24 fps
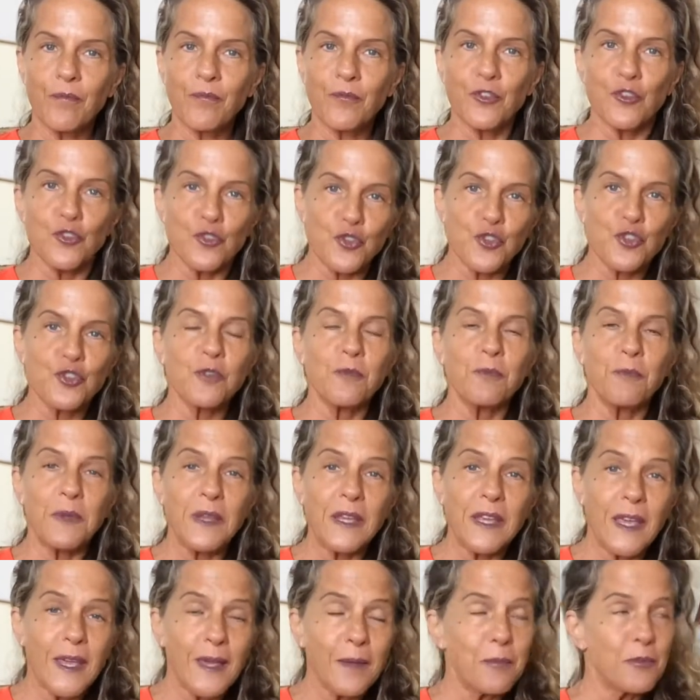You should
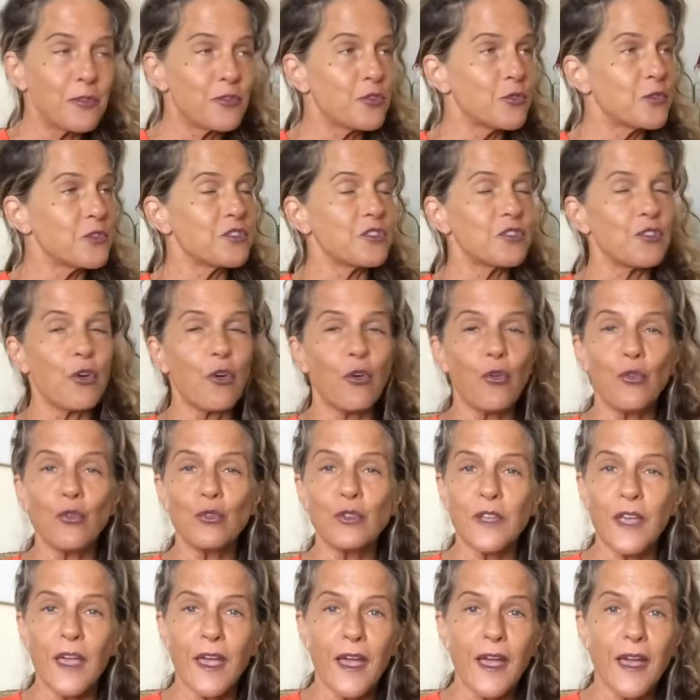be able to. It's an
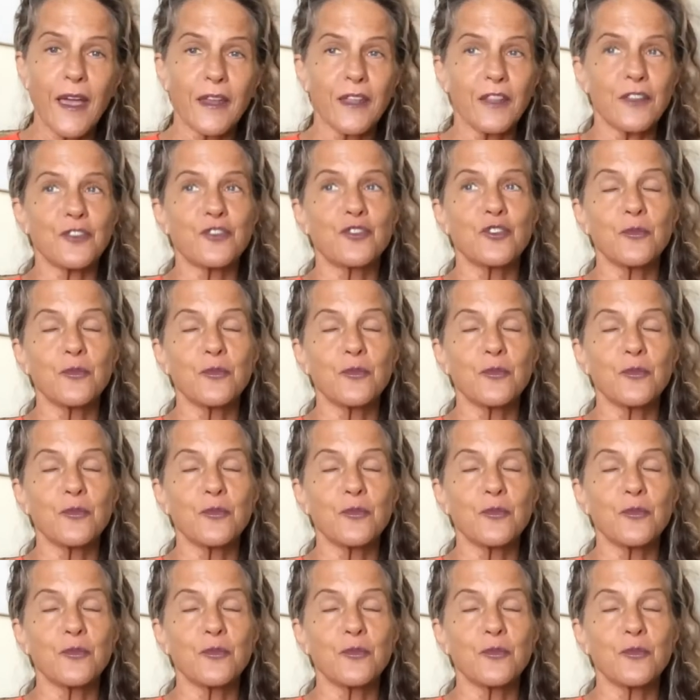old adage,